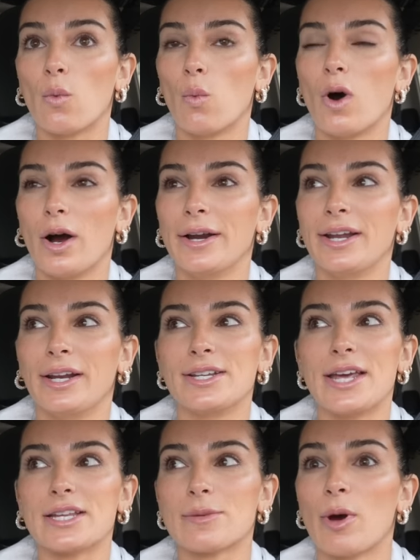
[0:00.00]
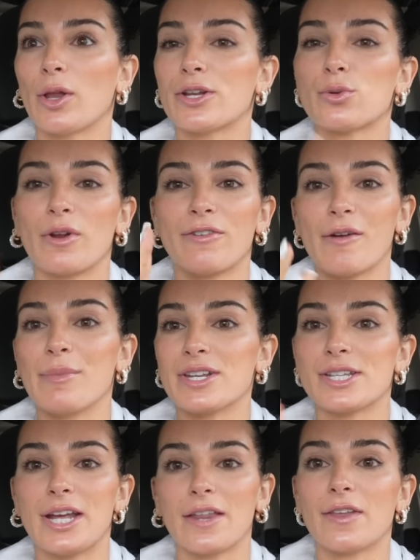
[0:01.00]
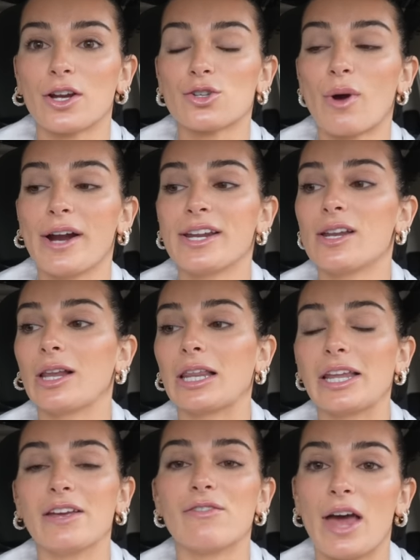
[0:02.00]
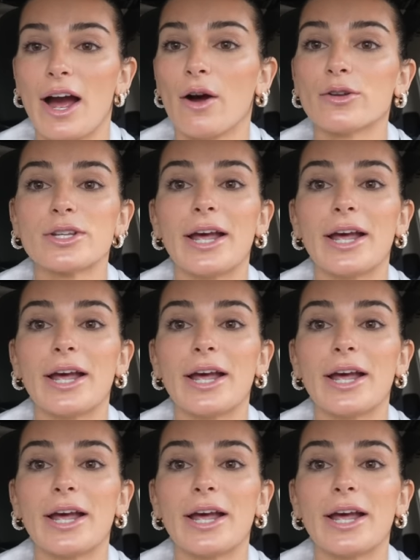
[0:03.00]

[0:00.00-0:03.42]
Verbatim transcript: 1 and it takes about like 25 minutes to get there so I need to leave the house